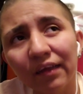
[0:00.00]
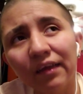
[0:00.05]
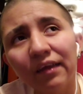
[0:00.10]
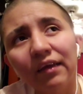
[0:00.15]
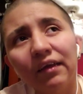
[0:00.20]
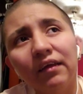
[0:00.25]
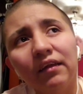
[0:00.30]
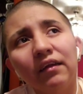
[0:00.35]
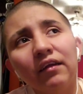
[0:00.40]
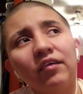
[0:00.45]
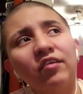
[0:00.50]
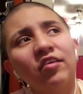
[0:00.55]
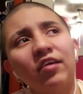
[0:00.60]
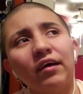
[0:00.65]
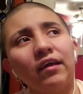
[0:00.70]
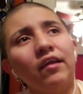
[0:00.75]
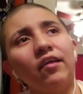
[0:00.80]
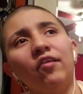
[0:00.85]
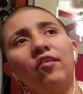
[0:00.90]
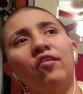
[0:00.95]
And
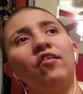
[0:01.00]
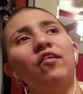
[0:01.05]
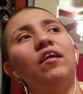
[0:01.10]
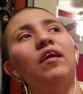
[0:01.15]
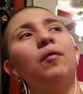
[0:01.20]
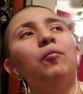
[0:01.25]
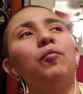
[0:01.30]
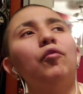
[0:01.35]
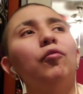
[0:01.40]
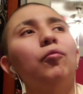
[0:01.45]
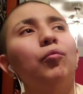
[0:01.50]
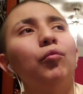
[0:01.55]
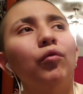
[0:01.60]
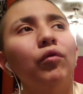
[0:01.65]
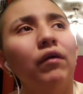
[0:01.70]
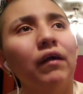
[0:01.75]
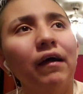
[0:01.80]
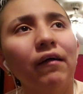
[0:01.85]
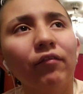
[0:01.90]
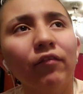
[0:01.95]
because I didn't see him no
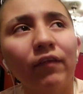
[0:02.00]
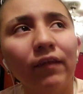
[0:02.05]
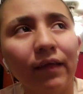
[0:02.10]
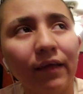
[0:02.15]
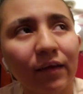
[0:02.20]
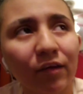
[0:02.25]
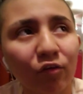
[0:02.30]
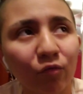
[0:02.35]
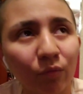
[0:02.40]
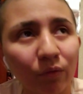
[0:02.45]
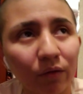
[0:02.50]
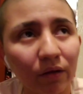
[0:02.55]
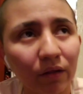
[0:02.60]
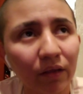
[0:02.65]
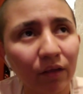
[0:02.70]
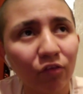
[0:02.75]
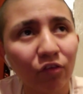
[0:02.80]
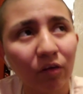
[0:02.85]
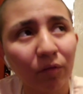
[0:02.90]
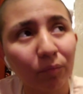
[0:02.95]
more after that, because when
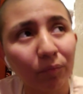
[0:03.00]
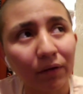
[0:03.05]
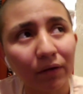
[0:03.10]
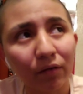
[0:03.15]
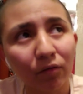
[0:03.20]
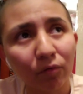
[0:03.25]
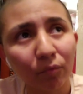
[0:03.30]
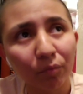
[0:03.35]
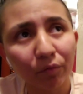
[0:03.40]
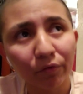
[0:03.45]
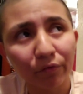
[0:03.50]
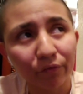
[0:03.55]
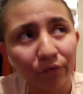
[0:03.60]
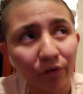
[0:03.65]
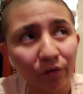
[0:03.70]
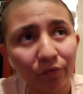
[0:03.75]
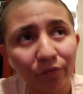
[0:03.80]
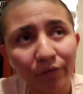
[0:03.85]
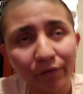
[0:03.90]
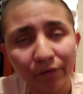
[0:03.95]
he dropped my little
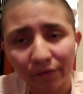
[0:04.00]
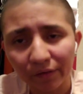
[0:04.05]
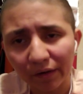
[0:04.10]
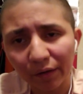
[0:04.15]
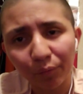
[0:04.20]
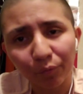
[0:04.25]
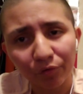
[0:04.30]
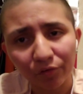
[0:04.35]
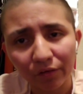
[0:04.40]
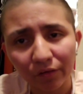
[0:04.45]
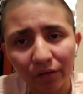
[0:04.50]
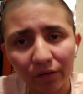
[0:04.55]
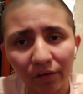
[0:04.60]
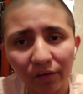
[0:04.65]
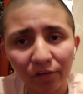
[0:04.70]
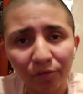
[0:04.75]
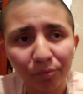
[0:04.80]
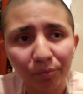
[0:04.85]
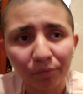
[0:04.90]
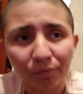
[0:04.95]
brother off here and I was in the
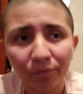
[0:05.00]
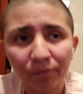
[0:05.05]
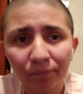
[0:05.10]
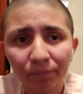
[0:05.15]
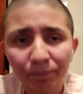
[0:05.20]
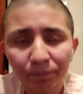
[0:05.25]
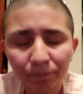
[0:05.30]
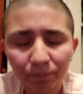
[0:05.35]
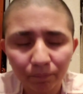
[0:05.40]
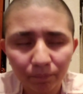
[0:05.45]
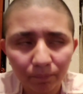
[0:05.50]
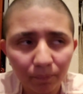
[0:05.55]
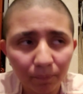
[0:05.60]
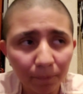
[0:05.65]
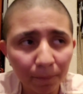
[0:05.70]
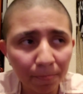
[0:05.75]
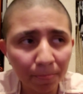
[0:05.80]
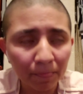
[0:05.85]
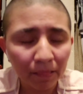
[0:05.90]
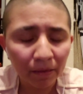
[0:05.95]
hospital.
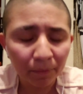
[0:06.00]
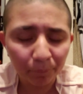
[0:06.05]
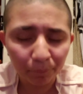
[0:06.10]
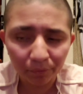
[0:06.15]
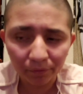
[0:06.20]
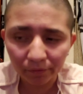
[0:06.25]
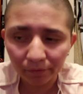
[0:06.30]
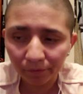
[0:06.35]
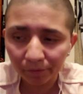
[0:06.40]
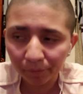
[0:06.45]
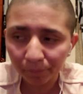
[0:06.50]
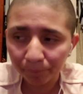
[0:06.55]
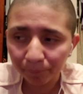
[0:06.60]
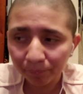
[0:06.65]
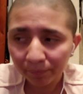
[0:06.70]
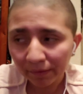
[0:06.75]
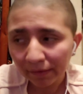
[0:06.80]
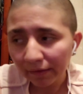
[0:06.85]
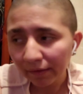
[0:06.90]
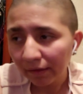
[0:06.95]
But
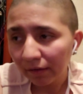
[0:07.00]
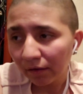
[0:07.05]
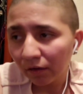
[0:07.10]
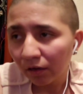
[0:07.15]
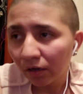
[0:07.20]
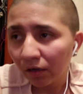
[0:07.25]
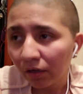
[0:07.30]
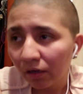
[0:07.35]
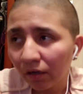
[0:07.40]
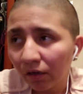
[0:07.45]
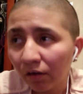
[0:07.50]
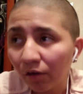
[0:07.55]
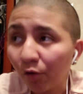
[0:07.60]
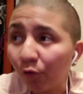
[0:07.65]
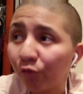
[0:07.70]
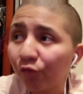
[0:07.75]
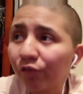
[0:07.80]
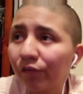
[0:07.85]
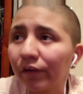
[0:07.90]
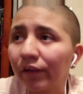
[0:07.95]

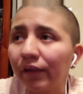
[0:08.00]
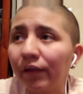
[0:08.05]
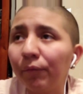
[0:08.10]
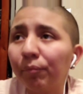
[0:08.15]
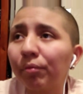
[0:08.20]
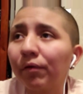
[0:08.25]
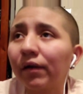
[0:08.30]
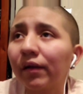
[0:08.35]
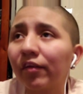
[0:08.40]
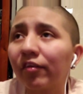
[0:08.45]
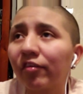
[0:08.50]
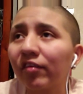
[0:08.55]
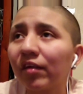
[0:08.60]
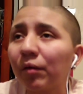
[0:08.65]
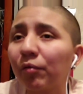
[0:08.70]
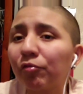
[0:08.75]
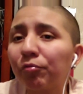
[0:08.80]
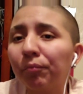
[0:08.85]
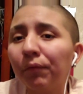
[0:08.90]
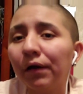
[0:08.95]
hopefully he probably
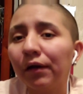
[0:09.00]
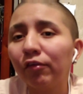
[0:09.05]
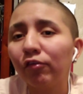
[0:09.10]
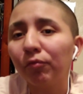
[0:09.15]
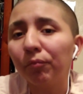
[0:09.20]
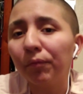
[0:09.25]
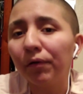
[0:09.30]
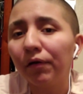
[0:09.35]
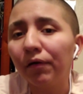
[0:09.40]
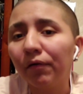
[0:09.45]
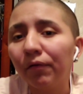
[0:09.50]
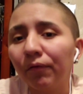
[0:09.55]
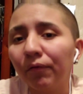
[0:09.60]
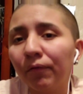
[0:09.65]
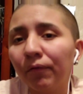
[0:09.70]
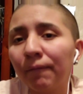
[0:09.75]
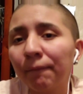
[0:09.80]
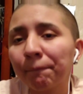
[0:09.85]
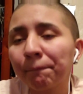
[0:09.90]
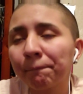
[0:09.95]
stops by
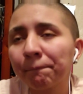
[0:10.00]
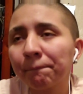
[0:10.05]
tomorrow.